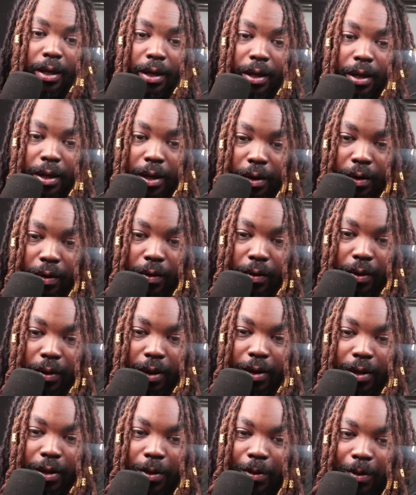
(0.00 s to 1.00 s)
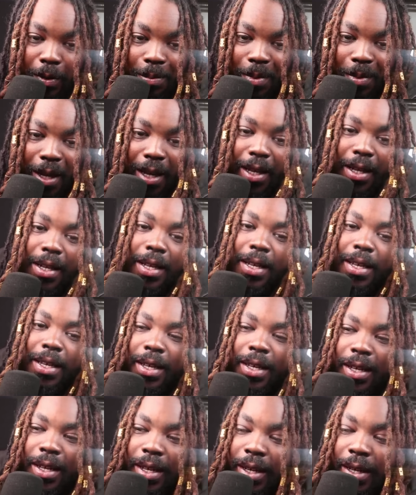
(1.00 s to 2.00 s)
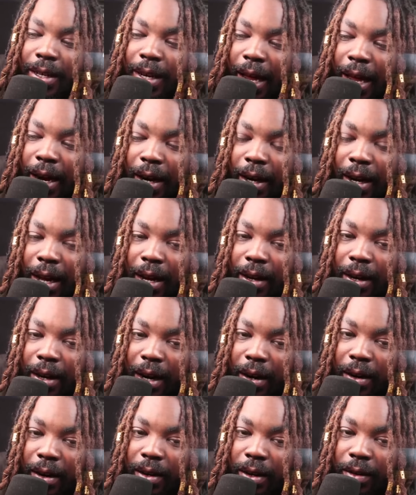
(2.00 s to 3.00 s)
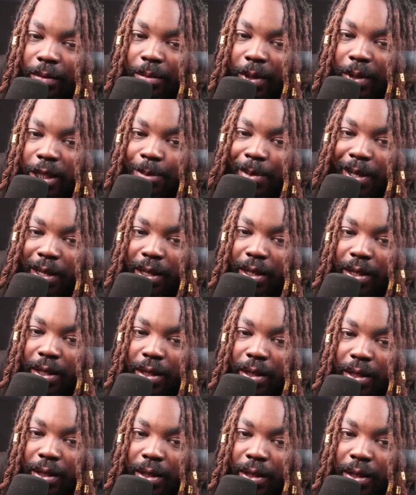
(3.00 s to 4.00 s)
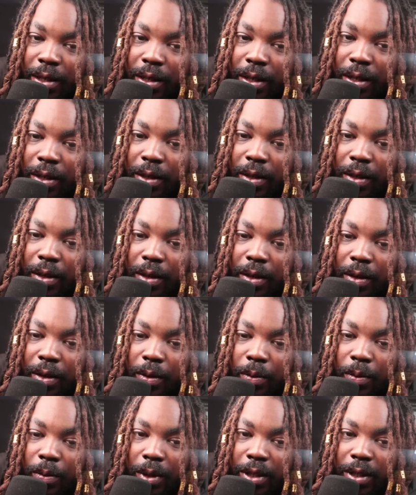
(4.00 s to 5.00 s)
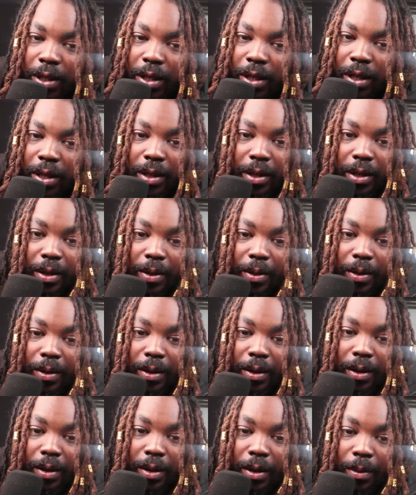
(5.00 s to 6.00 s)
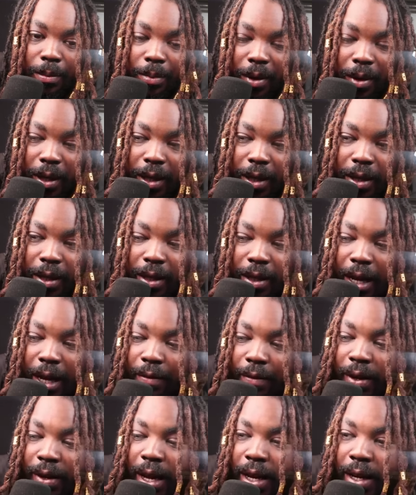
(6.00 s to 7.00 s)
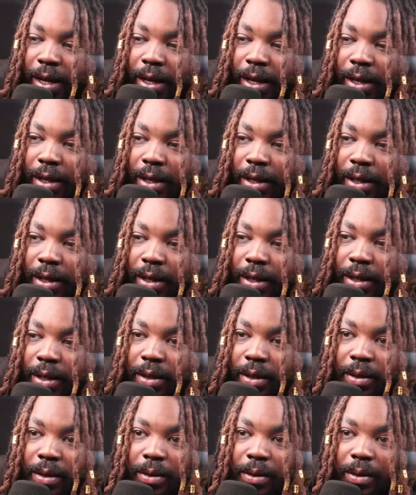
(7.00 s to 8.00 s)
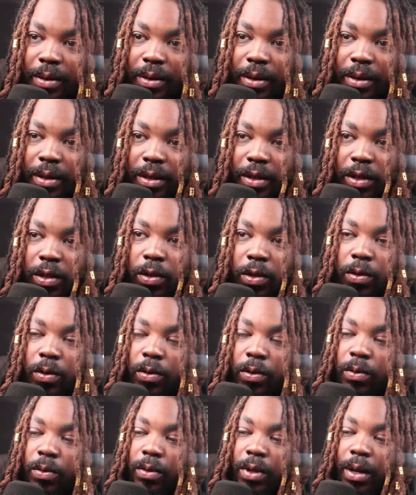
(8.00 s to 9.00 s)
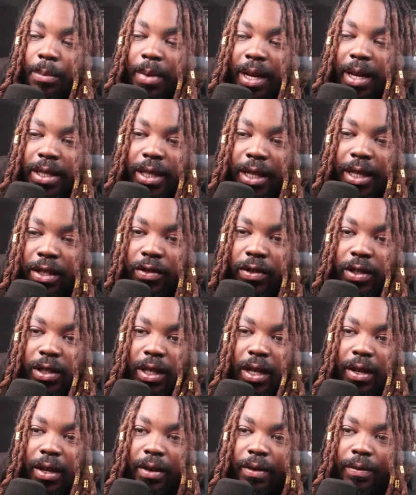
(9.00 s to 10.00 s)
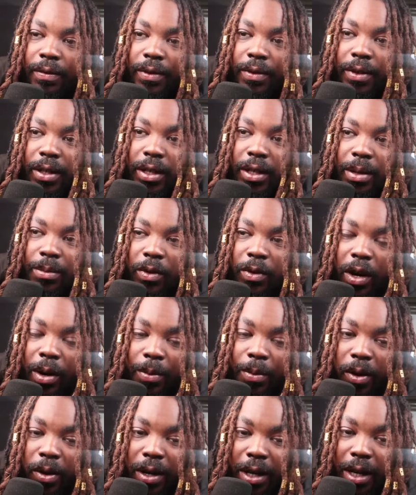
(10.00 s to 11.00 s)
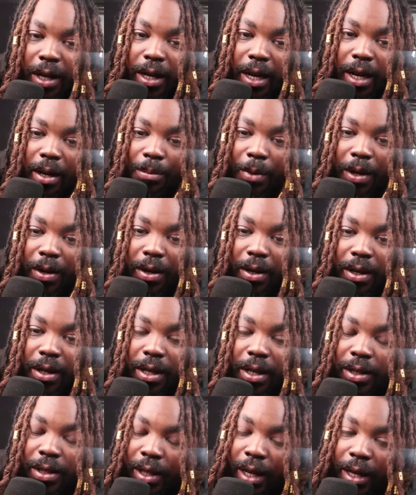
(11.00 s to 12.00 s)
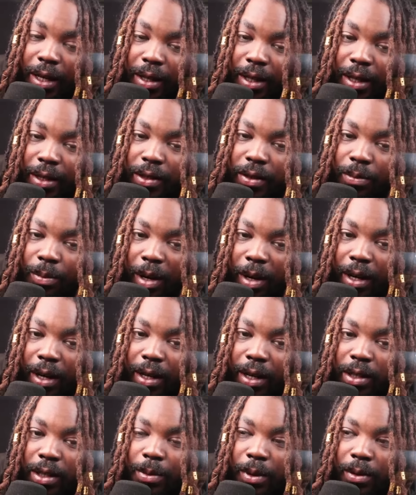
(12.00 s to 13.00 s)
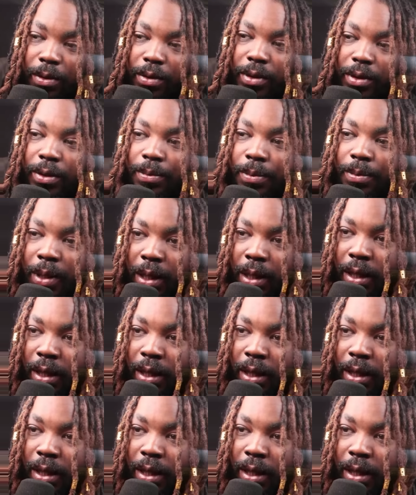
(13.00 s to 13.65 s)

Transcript: They're going to admit that a lot of our government spending was completely navigated to the best interest of the Democrat Party and not America, because a lot of things are about to get exposed.